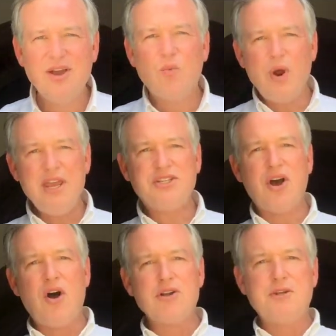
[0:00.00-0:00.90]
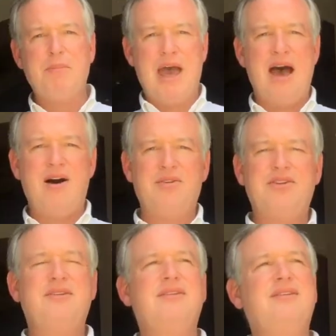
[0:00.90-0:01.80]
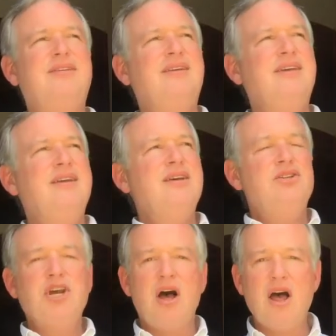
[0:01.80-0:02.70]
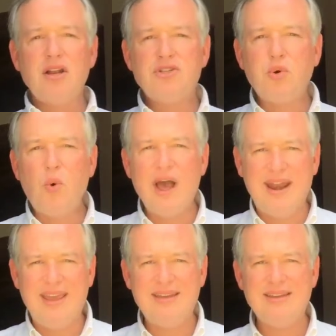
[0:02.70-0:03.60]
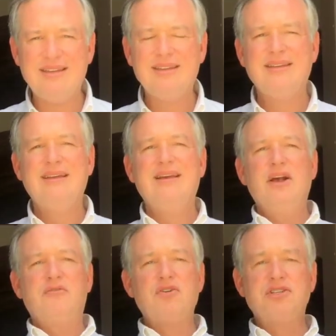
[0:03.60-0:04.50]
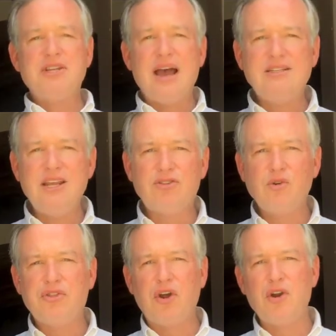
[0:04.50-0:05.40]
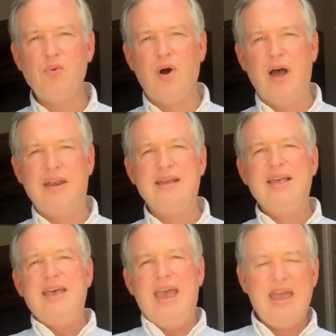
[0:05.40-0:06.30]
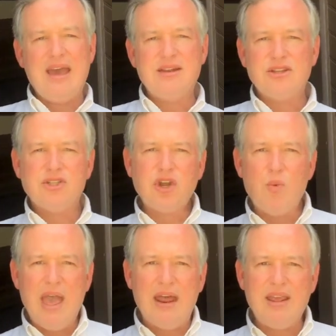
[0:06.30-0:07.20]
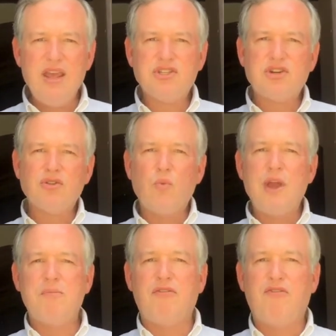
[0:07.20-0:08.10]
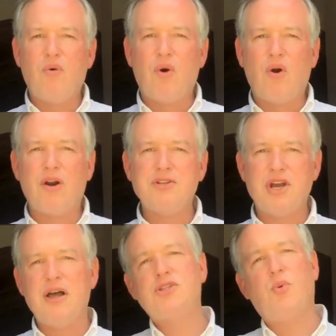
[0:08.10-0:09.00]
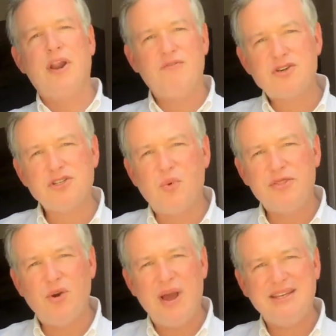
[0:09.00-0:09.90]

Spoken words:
we talked about John 20, verses 19 through 31. And so we had Easter the week before, John 20, verses 1 through